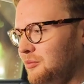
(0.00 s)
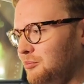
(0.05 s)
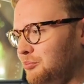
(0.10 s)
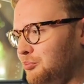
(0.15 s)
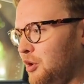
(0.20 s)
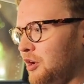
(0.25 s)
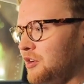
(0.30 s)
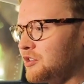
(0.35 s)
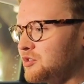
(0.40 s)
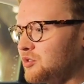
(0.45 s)
a
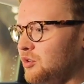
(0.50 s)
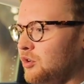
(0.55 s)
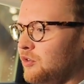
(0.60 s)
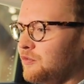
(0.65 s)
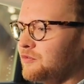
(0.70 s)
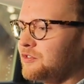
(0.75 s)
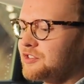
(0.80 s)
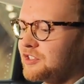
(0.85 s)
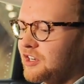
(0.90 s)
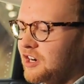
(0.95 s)
bunch
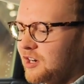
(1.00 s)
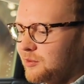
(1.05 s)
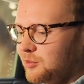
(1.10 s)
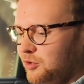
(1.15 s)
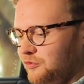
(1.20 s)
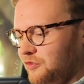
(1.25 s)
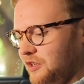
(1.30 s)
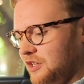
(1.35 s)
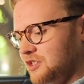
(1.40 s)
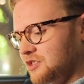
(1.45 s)
of desirable
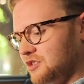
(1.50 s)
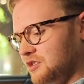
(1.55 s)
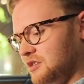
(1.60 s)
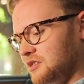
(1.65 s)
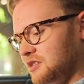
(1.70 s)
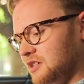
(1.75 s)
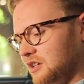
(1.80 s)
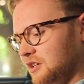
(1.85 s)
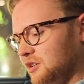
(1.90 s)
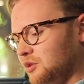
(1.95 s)

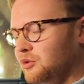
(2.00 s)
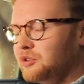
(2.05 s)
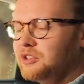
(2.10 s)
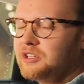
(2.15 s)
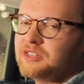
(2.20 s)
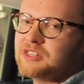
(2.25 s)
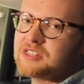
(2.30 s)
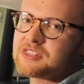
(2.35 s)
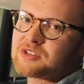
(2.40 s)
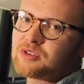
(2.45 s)
features,
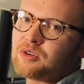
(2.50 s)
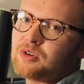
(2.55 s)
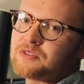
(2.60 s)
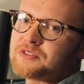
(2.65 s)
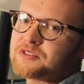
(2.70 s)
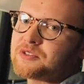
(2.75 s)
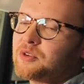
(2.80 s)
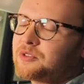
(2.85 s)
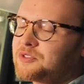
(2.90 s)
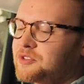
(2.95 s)
including this
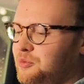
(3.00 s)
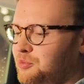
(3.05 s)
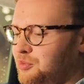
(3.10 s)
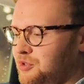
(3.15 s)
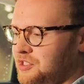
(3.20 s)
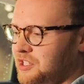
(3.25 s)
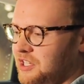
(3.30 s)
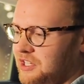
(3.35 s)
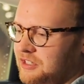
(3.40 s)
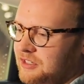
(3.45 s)
console. So
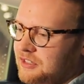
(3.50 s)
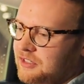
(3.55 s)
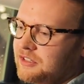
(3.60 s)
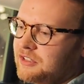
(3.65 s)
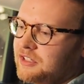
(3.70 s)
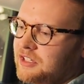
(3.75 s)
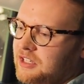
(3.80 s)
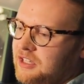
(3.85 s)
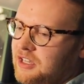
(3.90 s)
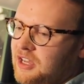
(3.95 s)

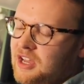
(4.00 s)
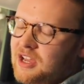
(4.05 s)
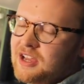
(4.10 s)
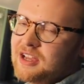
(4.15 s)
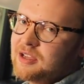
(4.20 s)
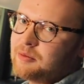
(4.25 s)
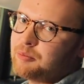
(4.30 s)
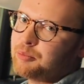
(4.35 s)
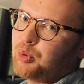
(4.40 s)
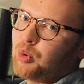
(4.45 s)
particularly
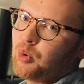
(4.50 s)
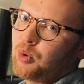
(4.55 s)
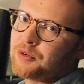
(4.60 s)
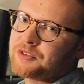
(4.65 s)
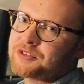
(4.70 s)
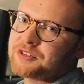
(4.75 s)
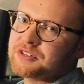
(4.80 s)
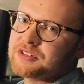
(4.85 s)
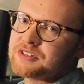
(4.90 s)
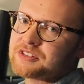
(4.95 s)

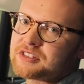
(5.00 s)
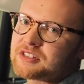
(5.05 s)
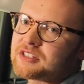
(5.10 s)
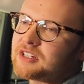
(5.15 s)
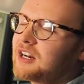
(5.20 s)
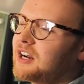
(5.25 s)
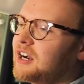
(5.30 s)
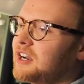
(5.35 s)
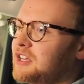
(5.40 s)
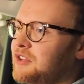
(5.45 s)
important
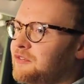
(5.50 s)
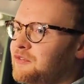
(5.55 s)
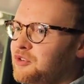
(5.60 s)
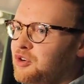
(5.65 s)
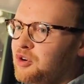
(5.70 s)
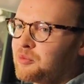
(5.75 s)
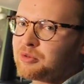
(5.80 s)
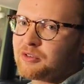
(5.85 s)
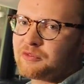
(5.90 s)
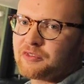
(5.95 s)
if
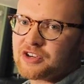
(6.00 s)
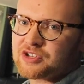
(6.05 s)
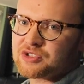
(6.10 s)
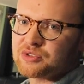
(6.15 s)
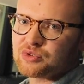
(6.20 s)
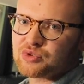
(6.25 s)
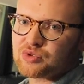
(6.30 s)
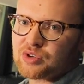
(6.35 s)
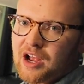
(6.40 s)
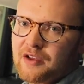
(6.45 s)
you're a
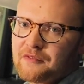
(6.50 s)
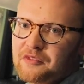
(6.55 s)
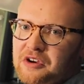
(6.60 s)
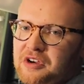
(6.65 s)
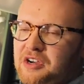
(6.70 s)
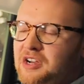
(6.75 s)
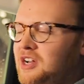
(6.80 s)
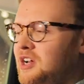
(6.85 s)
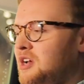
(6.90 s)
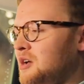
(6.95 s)
professional
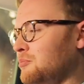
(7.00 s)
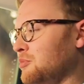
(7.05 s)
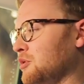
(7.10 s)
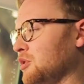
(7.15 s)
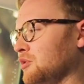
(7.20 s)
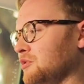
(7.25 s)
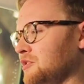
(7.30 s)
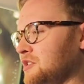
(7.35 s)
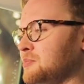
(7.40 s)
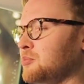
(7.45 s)
driver, but
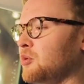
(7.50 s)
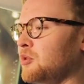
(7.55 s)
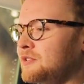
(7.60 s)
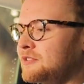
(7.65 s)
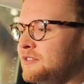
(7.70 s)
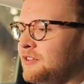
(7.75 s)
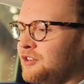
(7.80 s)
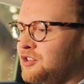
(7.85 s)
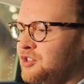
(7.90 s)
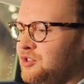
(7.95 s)
on the
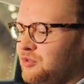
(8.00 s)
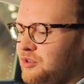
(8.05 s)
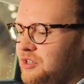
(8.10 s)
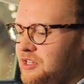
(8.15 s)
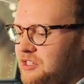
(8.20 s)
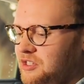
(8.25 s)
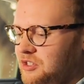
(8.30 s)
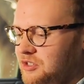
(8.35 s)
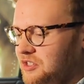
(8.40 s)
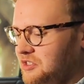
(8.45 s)
sports luxury,
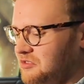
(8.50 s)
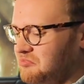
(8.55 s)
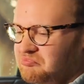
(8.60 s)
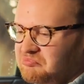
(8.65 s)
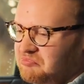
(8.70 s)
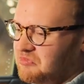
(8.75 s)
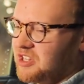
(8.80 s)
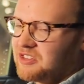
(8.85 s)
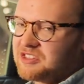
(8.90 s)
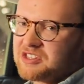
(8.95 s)
you just
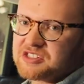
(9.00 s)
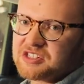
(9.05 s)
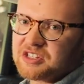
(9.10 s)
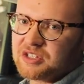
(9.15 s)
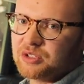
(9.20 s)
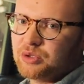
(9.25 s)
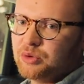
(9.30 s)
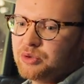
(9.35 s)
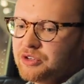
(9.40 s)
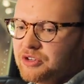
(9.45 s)
get this
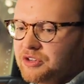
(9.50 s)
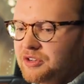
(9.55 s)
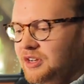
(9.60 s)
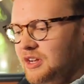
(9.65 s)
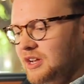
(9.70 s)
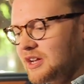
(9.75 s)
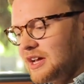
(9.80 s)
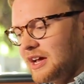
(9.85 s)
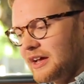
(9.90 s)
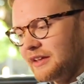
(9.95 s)
included
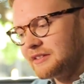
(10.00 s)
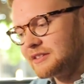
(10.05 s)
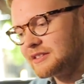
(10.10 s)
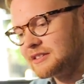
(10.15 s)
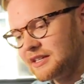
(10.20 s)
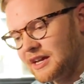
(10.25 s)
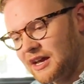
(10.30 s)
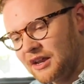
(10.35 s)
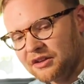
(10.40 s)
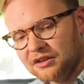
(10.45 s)
as
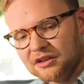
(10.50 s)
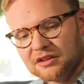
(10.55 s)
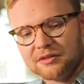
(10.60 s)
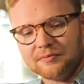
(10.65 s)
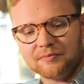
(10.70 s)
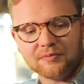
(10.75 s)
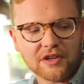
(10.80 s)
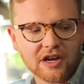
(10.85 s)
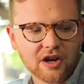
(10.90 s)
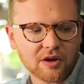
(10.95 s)
standard.
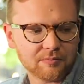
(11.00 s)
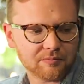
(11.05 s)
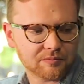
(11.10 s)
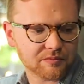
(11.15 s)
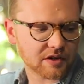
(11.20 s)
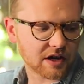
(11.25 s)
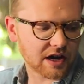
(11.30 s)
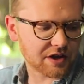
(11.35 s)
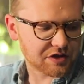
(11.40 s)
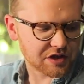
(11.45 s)
Now,
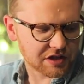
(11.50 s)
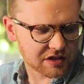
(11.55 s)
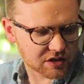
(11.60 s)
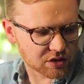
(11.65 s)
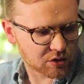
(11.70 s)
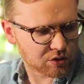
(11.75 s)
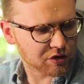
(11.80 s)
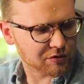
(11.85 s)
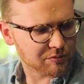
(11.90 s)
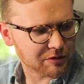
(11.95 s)
I think it
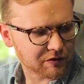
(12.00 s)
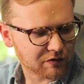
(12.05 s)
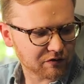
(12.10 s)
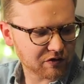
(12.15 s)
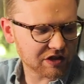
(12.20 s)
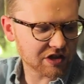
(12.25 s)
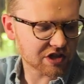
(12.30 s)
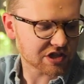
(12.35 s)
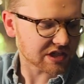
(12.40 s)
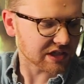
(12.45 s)
could have been
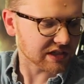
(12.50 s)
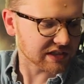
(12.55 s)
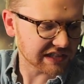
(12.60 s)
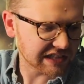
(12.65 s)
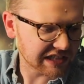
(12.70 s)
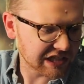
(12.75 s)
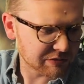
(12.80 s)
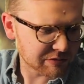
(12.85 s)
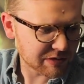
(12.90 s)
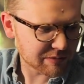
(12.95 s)
finished a
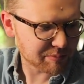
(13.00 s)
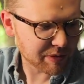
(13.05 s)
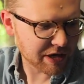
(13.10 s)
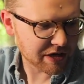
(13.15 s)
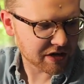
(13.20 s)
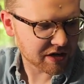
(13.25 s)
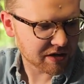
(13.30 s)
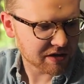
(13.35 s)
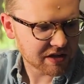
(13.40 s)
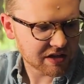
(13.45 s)
little bit
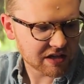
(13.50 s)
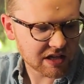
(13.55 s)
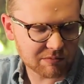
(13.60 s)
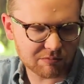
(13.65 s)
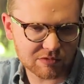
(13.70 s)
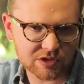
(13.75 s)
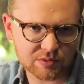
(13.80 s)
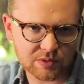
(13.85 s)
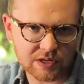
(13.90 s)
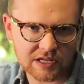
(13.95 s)
better in
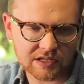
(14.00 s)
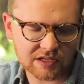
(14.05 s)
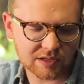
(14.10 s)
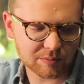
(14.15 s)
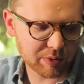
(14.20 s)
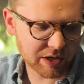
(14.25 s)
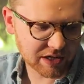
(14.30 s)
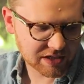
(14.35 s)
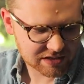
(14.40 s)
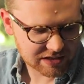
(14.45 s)
between the
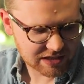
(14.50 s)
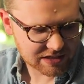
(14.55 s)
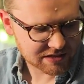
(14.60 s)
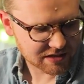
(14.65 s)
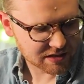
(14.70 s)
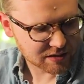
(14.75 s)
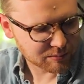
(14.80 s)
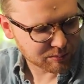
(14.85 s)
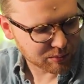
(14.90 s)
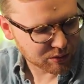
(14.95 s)
back seats
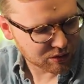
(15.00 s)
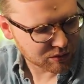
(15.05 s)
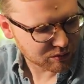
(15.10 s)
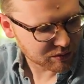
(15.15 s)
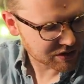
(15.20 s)
and the boot,